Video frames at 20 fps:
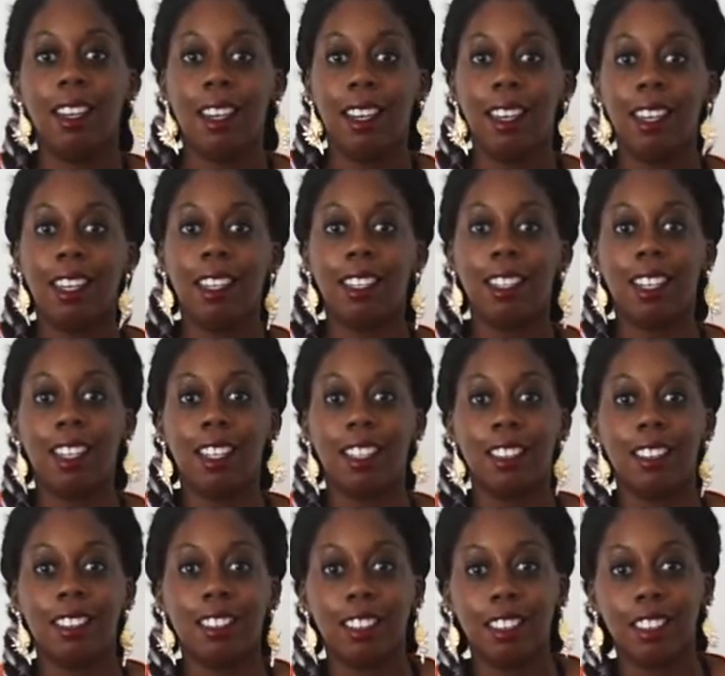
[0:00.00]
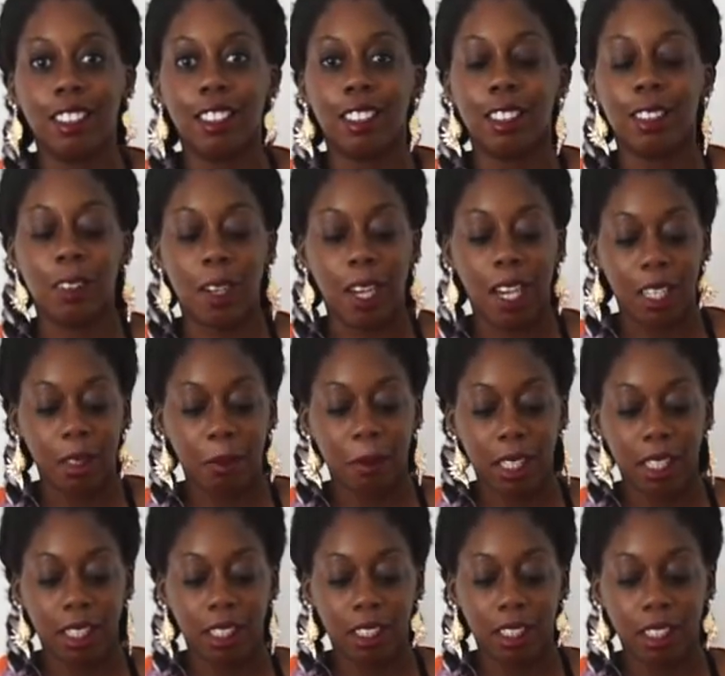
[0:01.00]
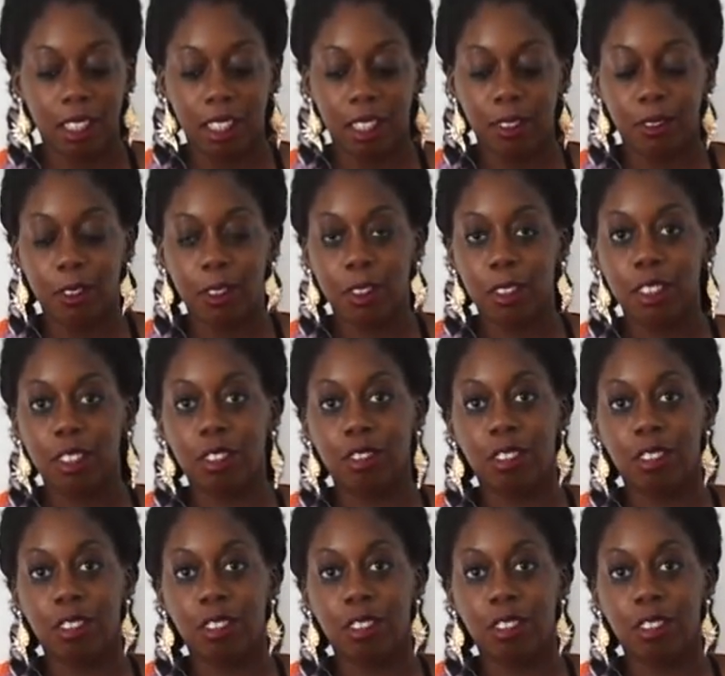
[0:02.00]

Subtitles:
Hey guys, so I'm in the first